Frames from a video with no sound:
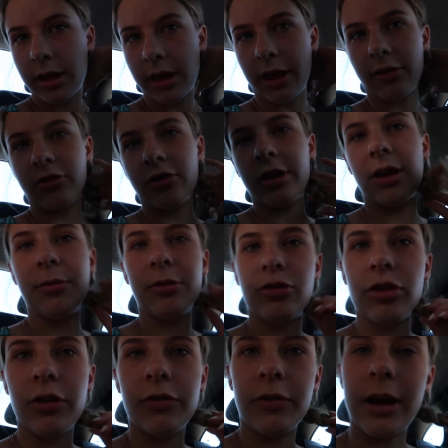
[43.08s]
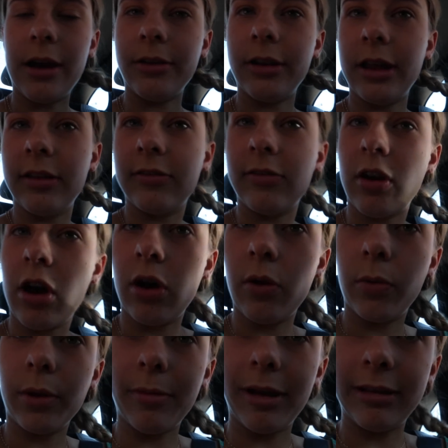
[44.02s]
Yesterday we drove know, around and
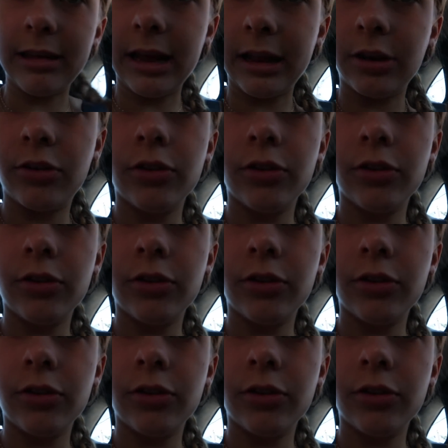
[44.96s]
saw where my dad